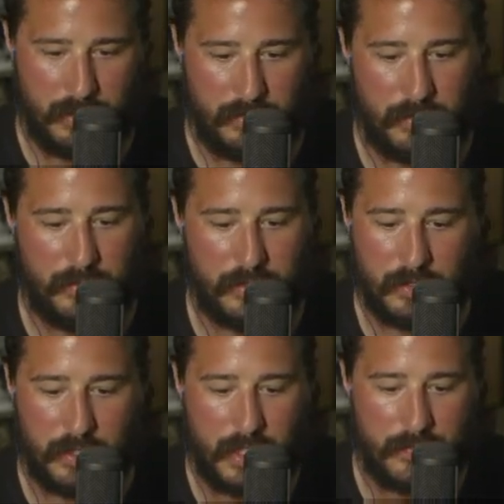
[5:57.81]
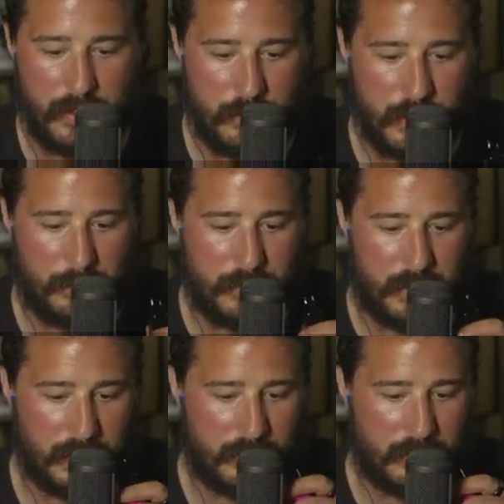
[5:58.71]
so you're going to have a huge upset
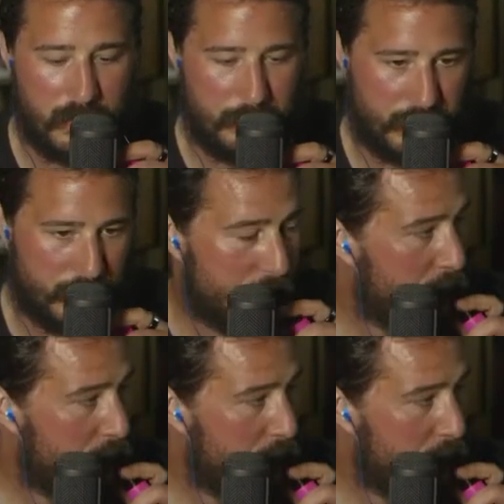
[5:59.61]
against Clemson.